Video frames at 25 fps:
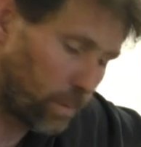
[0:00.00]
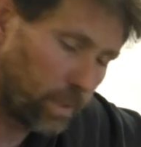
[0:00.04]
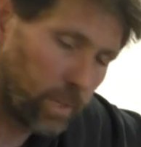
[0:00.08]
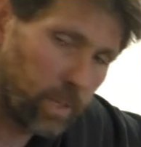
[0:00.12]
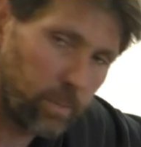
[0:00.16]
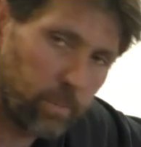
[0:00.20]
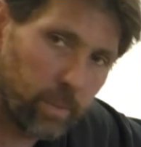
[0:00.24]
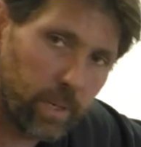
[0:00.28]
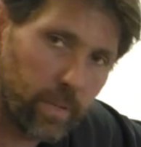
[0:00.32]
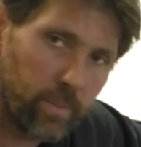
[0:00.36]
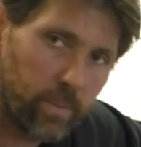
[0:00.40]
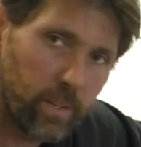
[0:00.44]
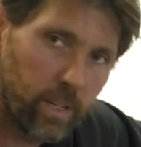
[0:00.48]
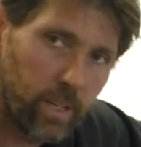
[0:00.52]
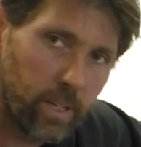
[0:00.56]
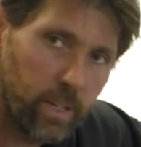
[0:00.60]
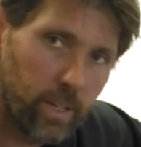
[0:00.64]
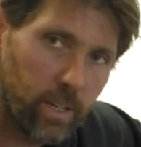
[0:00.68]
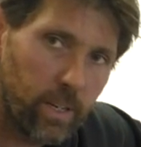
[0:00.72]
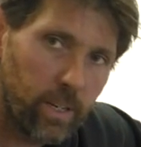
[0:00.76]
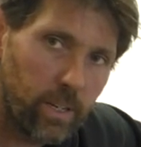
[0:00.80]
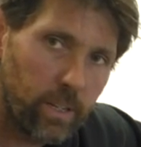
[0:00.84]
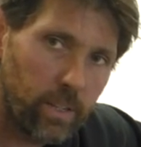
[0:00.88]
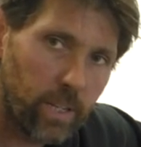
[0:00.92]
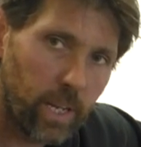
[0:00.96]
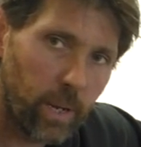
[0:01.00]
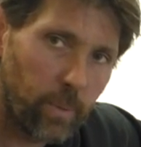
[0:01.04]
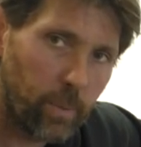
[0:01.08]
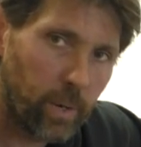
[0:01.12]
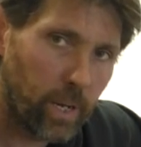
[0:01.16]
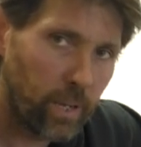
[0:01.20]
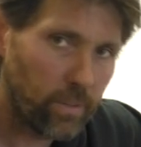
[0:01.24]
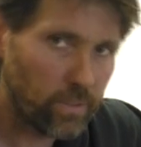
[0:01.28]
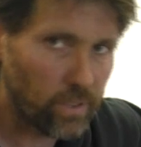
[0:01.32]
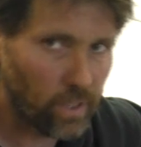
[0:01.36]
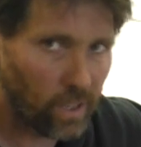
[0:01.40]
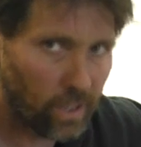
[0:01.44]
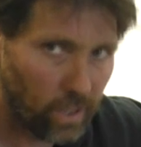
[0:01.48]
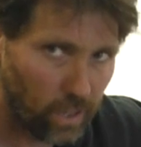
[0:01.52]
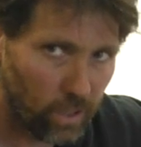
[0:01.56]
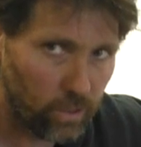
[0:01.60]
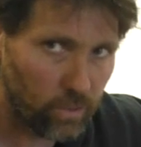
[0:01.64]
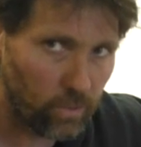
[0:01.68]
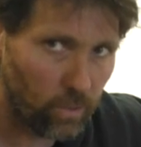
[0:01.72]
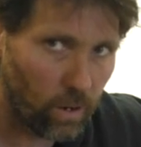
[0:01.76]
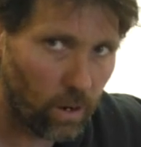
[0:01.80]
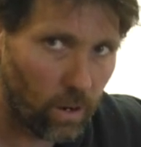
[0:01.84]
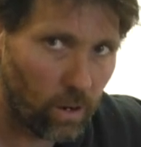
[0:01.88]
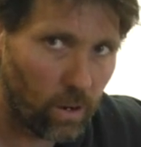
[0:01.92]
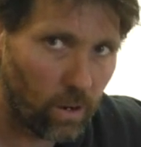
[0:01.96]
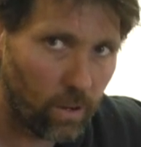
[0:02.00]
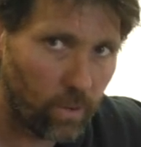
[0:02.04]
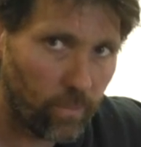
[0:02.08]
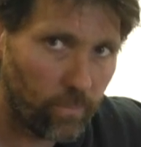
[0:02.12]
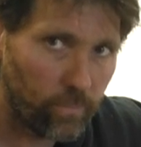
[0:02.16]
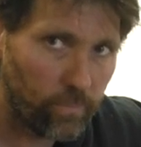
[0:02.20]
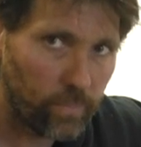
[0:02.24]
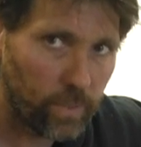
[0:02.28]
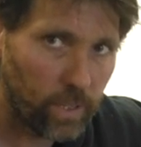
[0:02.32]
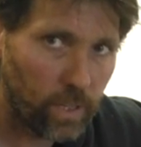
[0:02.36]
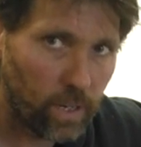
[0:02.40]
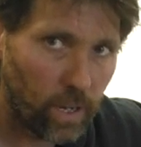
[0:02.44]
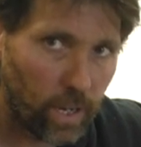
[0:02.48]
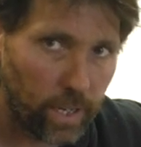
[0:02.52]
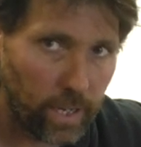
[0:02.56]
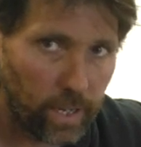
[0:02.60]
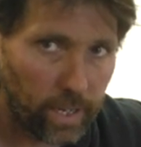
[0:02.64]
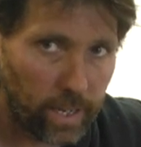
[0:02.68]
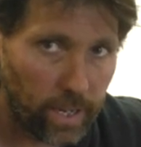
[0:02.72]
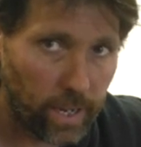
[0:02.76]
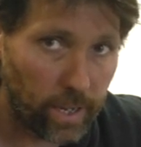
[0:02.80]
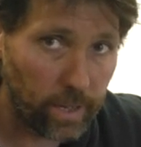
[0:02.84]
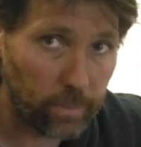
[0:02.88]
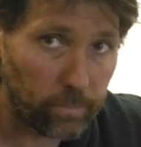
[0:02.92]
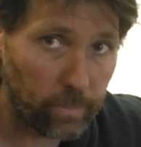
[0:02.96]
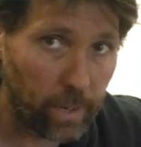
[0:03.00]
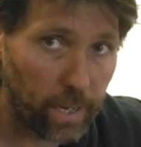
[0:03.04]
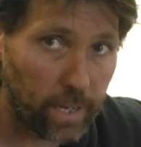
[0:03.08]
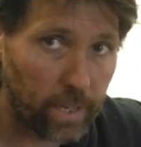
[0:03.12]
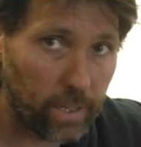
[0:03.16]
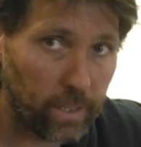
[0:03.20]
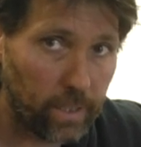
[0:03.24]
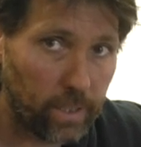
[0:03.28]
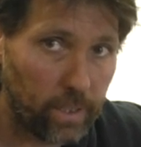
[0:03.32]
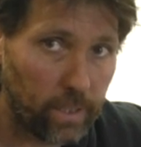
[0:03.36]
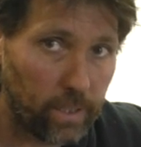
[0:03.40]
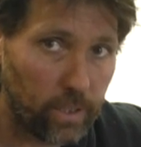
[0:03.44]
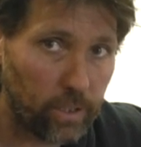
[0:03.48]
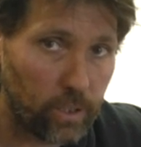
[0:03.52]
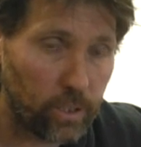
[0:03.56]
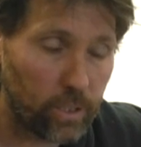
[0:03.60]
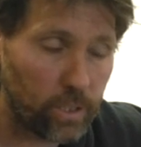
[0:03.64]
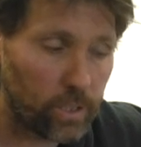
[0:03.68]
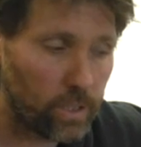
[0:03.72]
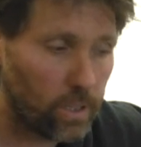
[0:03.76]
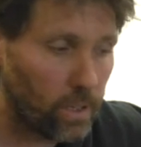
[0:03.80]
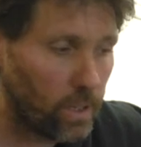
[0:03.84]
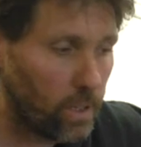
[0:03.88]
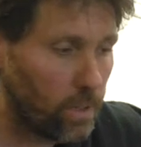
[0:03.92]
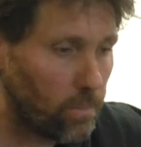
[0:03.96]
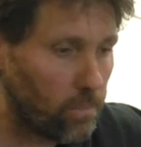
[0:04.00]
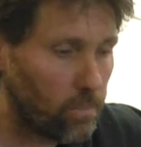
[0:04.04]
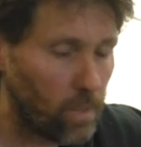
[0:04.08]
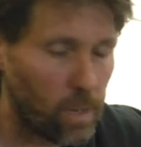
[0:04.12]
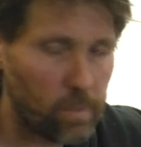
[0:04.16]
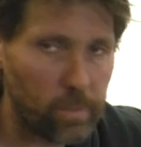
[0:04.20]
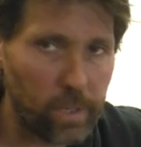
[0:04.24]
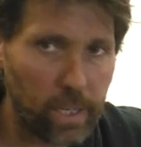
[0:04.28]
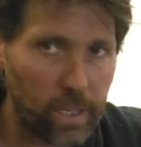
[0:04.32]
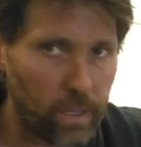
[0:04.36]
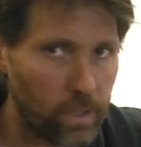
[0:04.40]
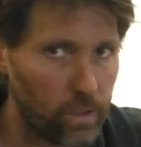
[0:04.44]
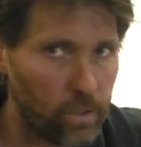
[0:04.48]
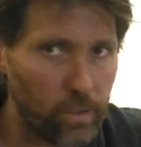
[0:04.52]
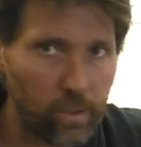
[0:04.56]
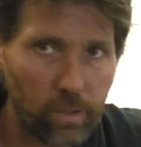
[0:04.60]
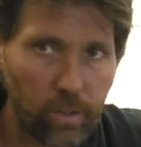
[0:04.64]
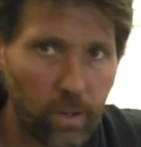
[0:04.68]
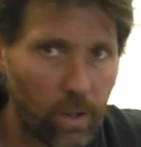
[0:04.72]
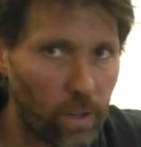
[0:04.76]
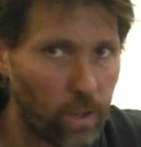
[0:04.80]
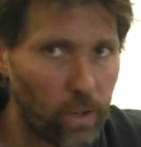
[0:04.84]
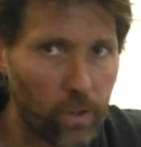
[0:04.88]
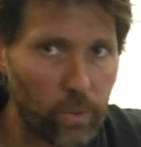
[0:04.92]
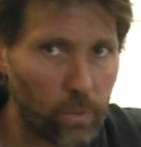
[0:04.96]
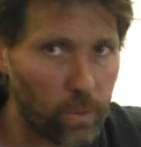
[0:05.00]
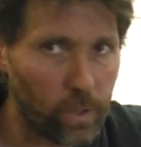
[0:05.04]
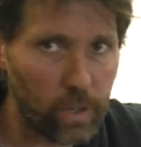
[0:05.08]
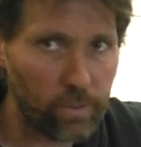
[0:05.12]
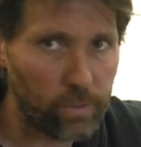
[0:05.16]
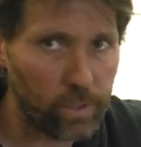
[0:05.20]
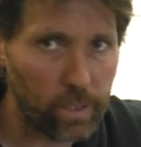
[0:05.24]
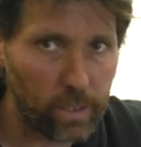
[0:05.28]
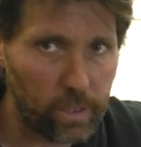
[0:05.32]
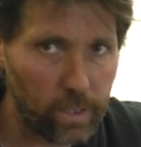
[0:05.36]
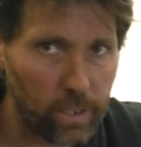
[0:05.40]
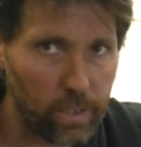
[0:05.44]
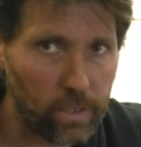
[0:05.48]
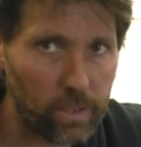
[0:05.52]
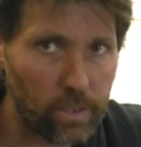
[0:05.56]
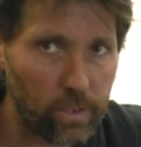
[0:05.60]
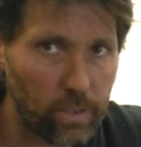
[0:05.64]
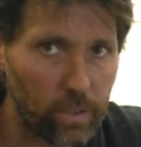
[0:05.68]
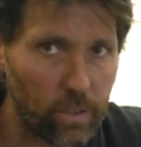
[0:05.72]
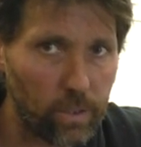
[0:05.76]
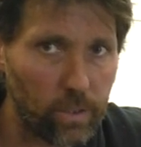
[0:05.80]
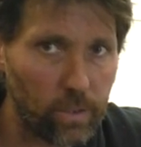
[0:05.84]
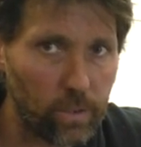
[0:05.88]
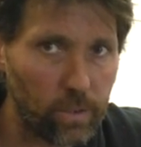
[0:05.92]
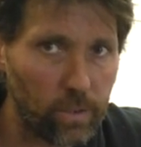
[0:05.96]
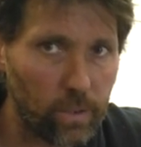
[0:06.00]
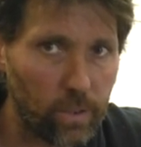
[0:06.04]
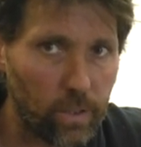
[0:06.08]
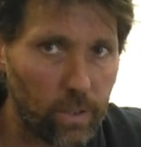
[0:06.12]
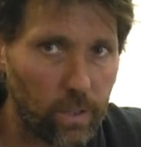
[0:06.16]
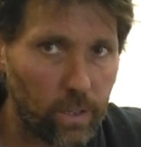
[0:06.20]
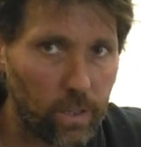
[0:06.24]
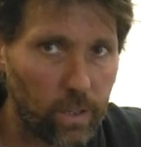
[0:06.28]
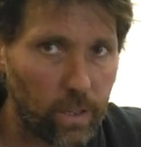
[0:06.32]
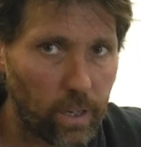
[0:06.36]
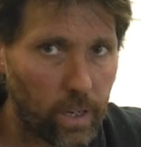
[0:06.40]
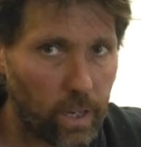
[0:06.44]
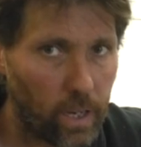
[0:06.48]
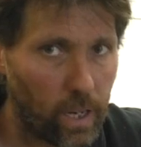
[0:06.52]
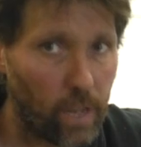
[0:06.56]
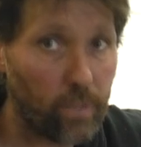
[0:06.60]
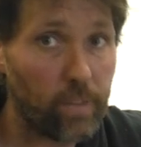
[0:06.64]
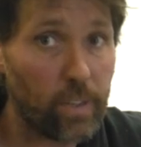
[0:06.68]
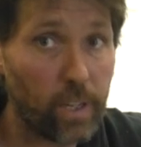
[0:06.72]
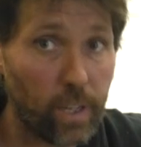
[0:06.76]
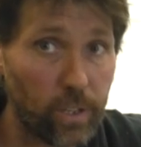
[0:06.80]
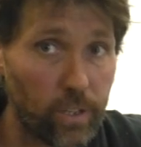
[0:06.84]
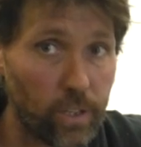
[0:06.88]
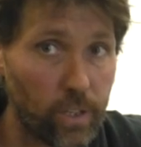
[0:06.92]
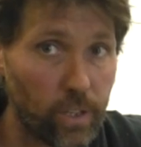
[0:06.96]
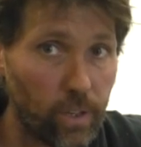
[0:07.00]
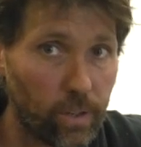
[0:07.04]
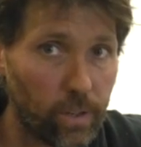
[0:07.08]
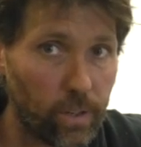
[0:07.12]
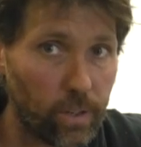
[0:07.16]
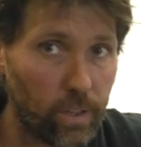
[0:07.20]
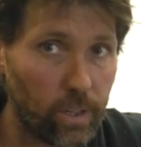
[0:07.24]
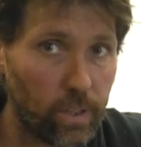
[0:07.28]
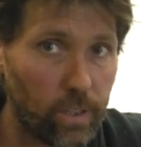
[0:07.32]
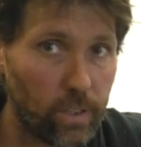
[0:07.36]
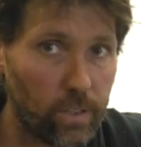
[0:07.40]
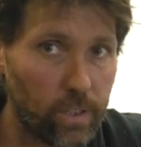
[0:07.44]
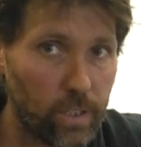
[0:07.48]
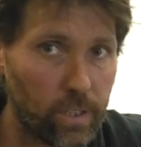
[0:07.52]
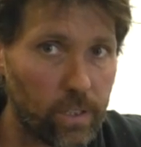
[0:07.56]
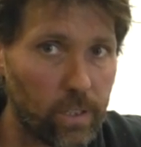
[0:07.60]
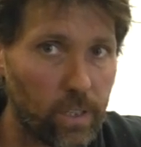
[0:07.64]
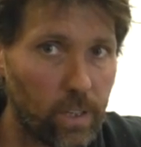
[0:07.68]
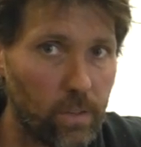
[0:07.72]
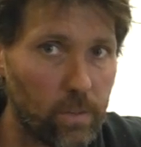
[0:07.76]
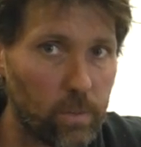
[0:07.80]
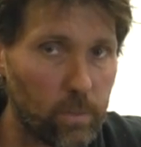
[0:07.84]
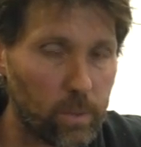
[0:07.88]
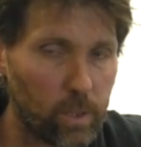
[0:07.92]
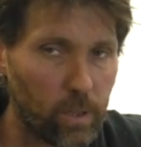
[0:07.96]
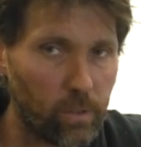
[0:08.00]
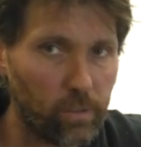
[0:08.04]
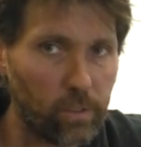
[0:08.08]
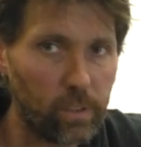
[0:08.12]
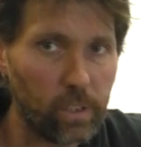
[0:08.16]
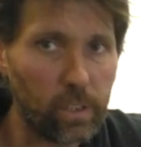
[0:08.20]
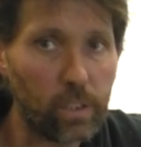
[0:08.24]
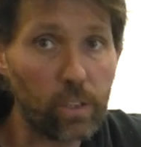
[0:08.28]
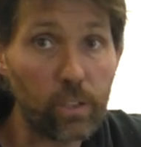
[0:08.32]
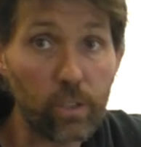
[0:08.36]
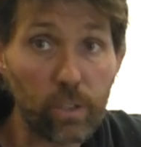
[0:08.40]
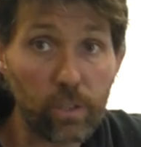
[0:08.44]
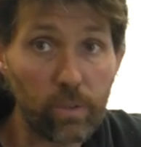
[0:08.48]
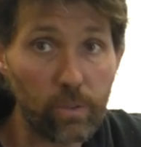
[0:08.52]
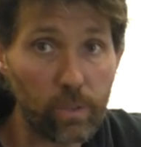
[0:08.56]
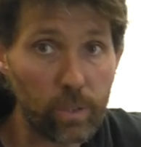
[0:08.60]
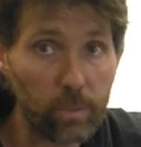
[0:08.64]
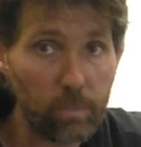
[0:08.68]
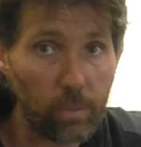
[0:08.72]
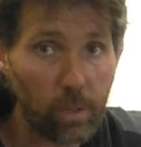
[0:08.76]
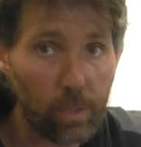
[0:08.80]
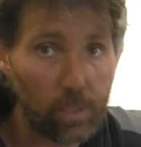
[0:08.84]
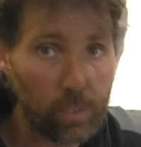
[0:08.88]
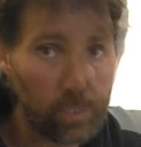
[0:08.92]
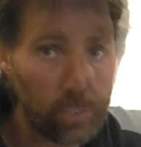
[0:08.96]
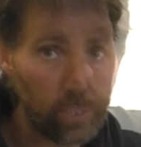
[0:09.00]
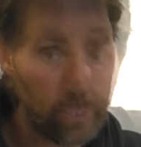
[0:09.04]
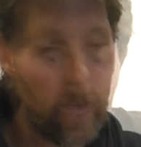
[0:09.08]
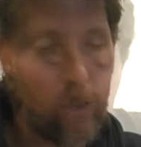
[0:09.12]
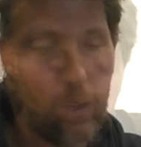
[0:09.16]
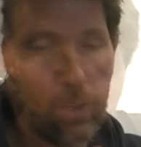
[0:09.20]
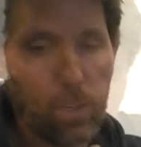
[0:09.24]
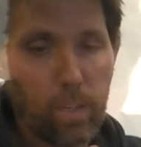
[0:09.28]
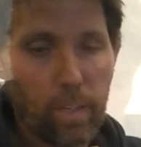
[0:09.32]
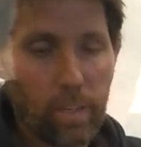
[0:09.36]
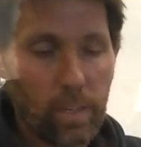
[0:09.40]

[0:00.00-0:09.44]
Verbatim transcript: up a little bit. That way if something goes wrong, I can cut it back an inch, maybe get a new collar or whatever you need to do, and have another shot at it. Just gives myself a little insurance policy.